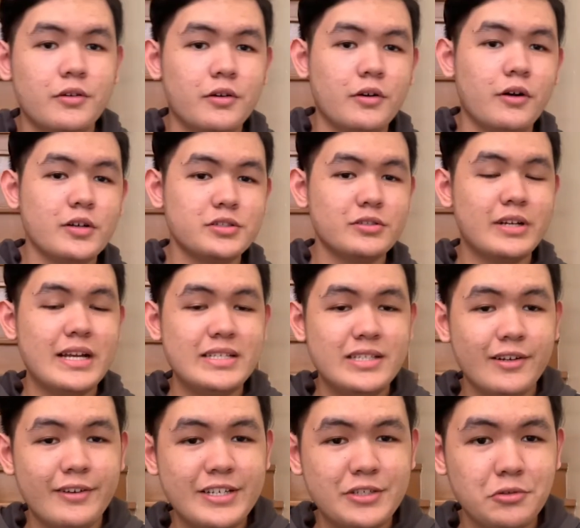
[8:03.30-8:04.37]
Also guys,
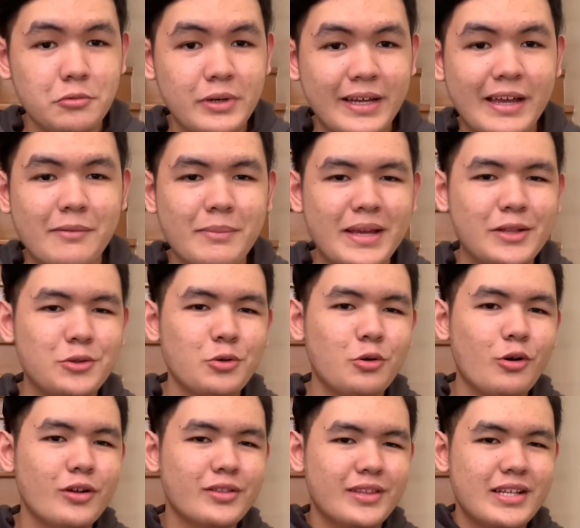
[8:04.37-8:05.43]
the reason why I made two
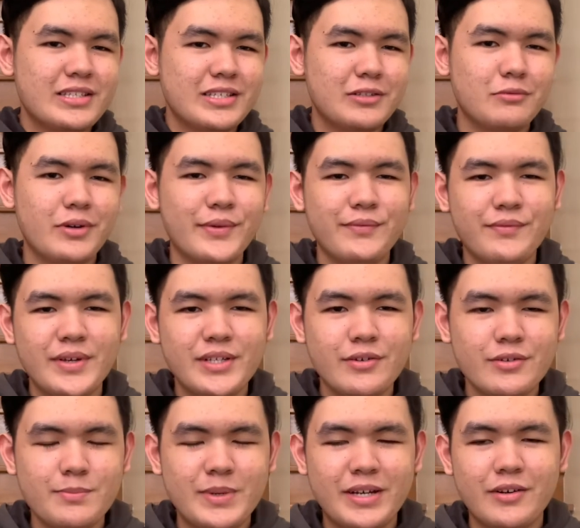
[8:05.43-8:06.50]
contents in one
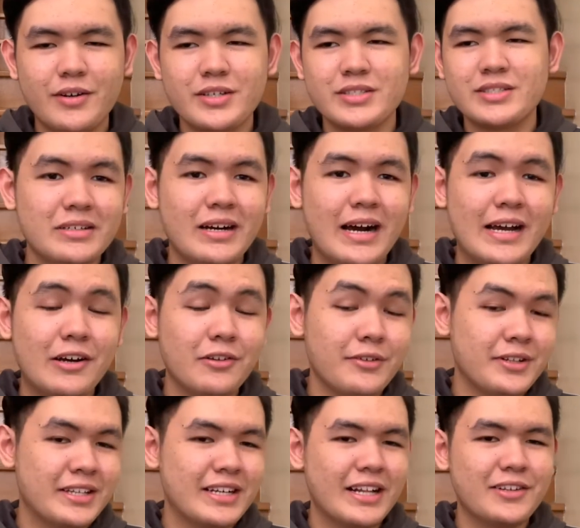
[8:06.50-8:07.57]
video, because I
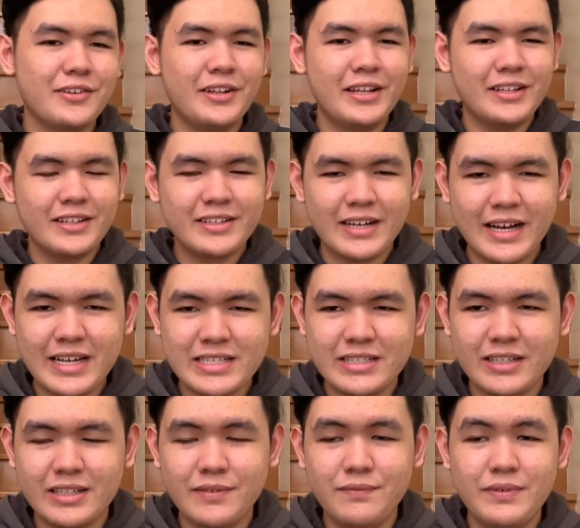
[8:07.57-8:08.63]
already calculated guys
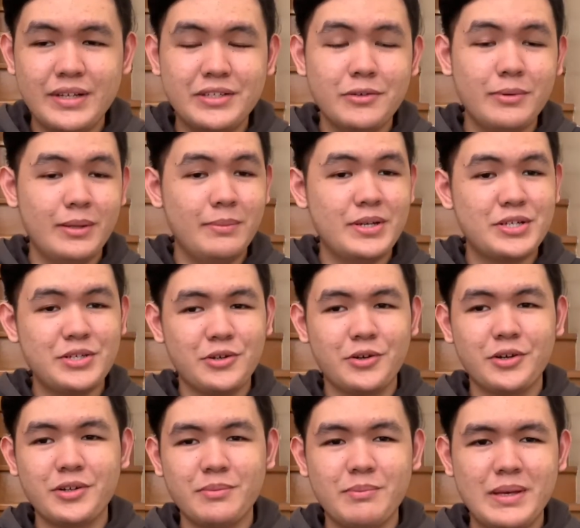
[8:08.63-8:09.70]
that the video will be
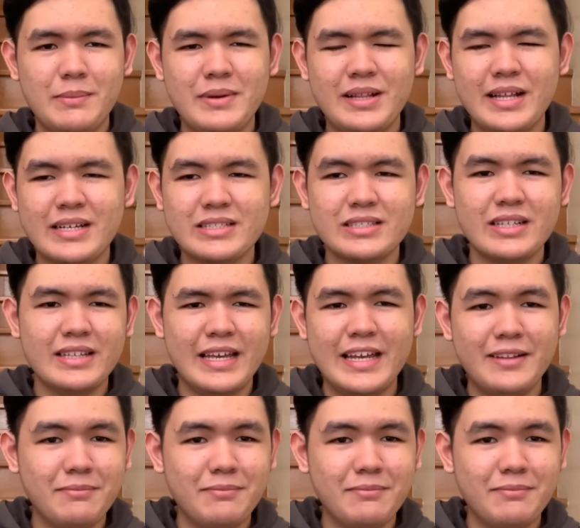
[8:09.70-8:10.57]
short, maybe less than 8